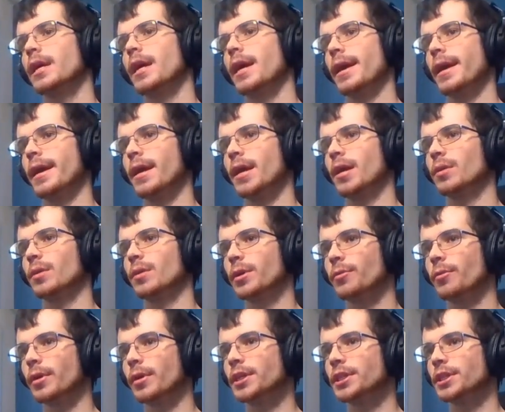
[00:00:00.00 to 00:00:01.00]
And we
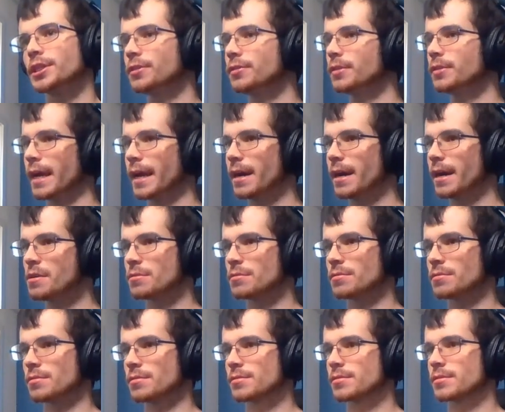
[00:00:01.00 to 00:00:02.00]
want to shoot the
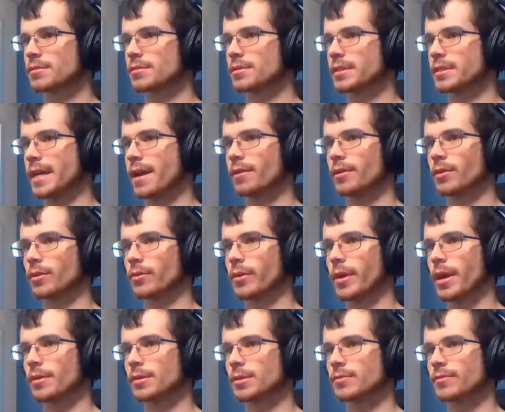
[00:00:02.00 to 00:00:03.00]
arrows down to the
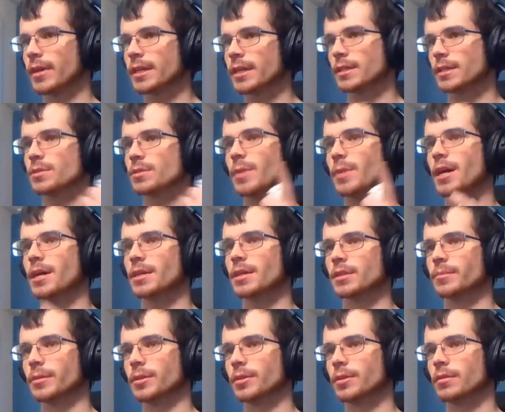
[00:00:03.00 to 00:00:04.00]
ground as fast as
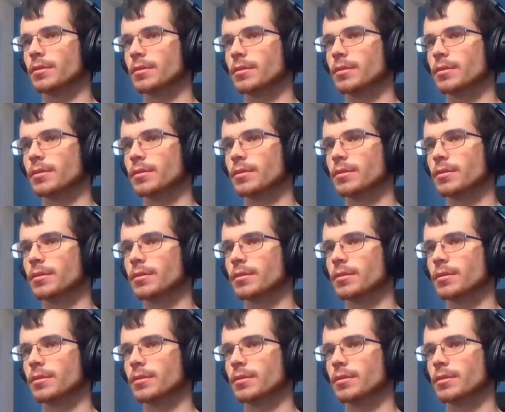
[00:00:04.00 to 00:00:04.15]
possible.